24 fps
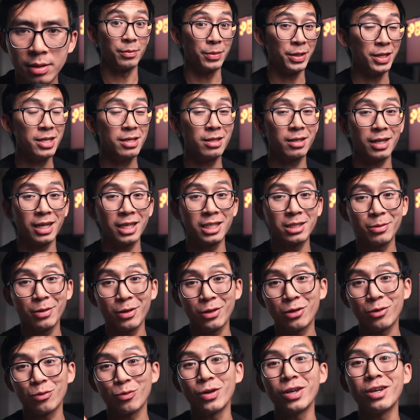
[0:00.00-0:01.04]
For me, I
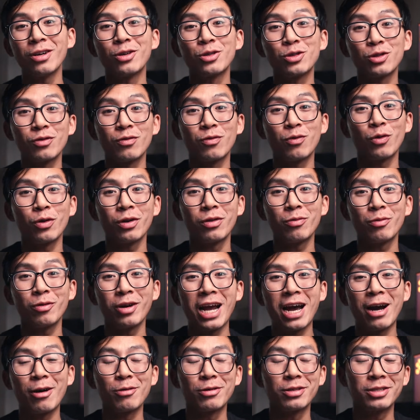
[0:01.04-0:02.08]
spent 343
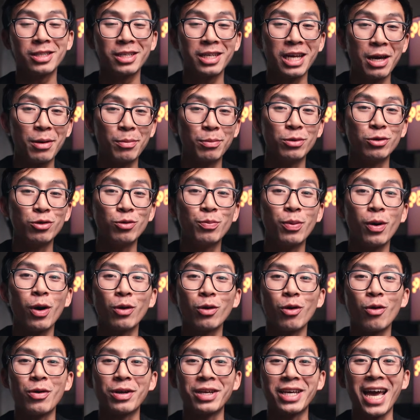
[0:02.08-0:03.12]
hours in a blue
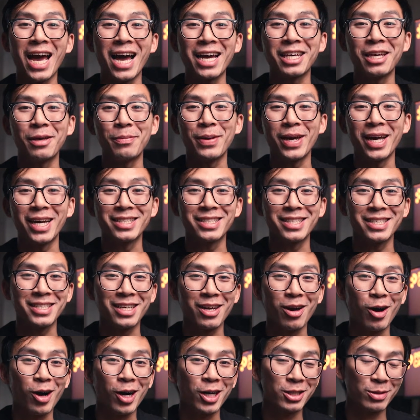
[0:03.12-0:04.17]
polo and khaki pants as
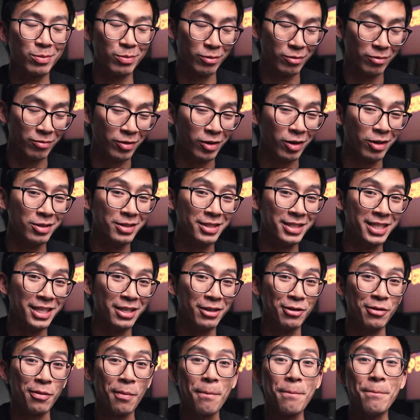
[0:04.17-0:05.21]
a hospital
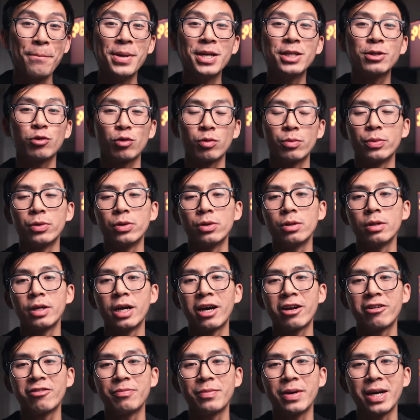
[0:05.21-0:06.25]
volunteer, miserable
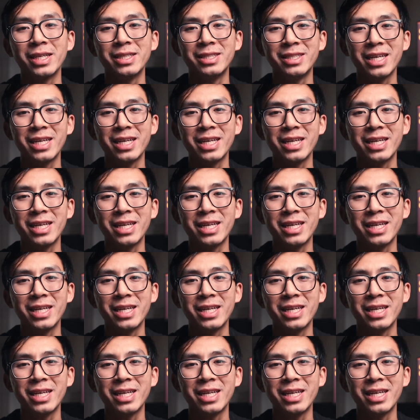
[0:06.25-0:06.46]
out of my